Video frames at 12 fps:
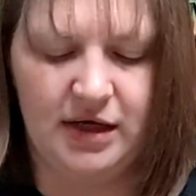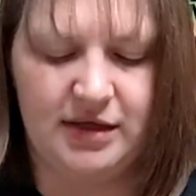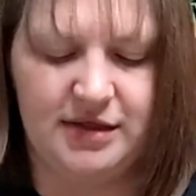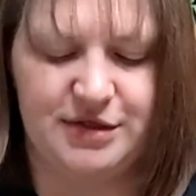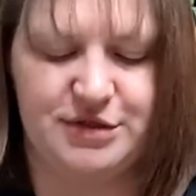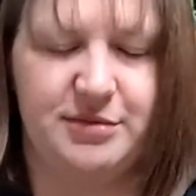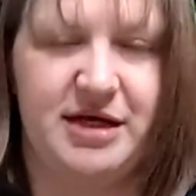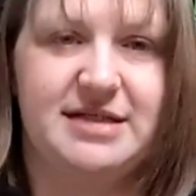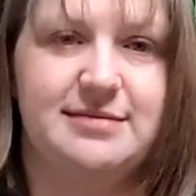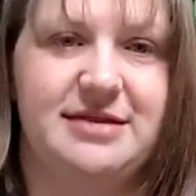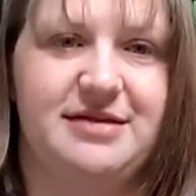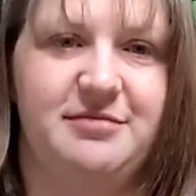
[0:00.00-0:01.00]
This
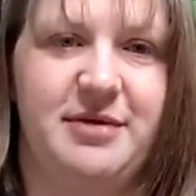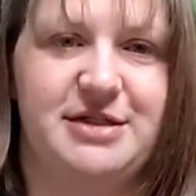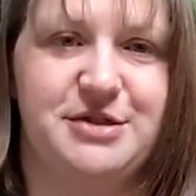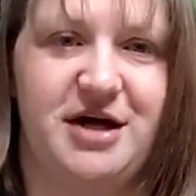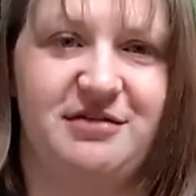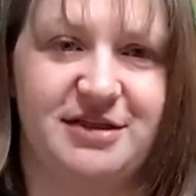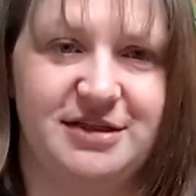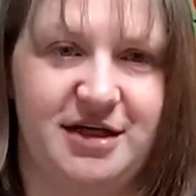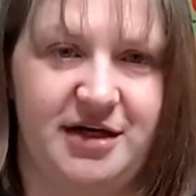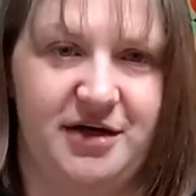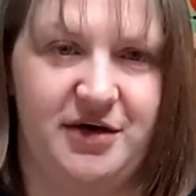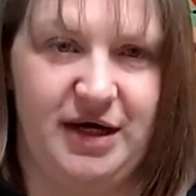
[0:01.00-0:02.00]
reminds me of my traveling
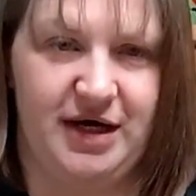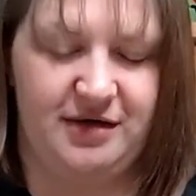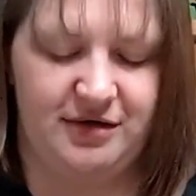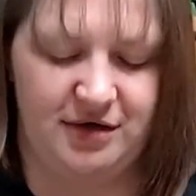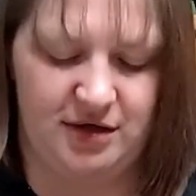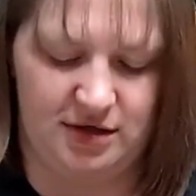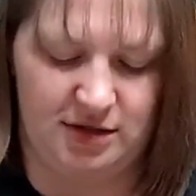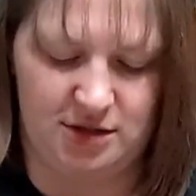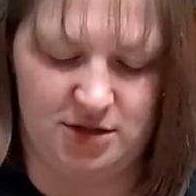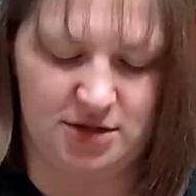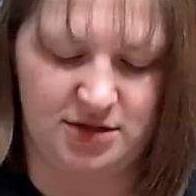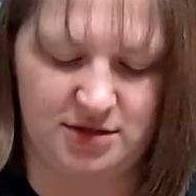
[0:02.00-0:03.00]
taco I had in
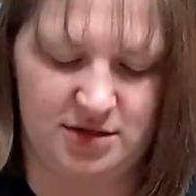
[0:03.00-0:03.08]
college.